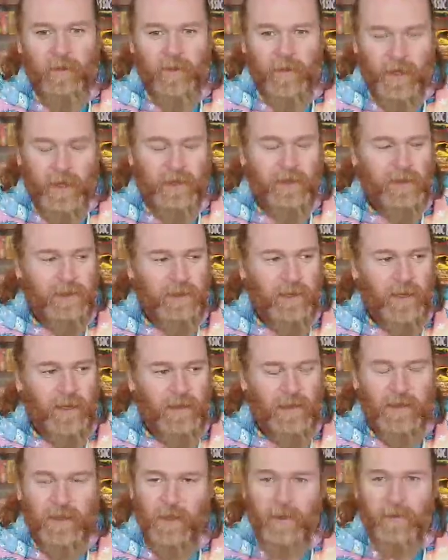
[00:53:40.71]

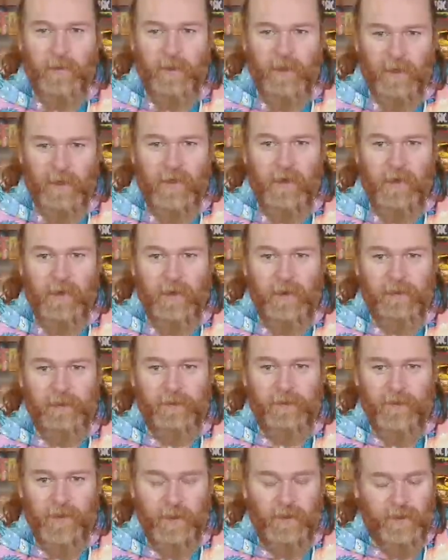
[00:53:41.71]
That's gonna be good.
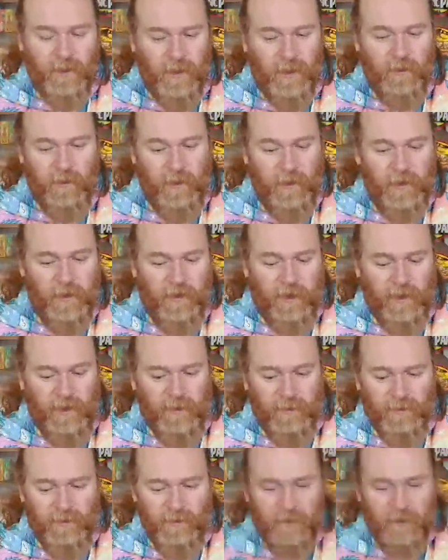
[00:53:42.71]
That's gonna be
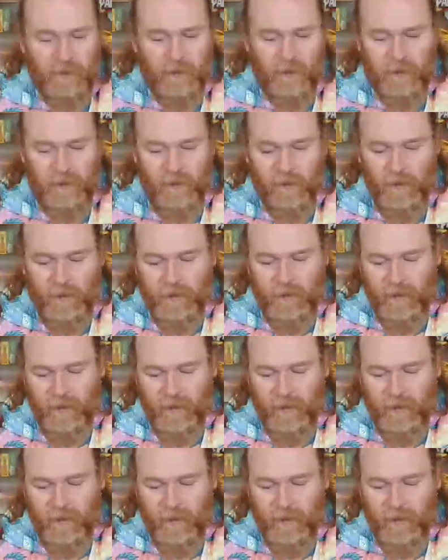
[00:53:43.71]
good. So,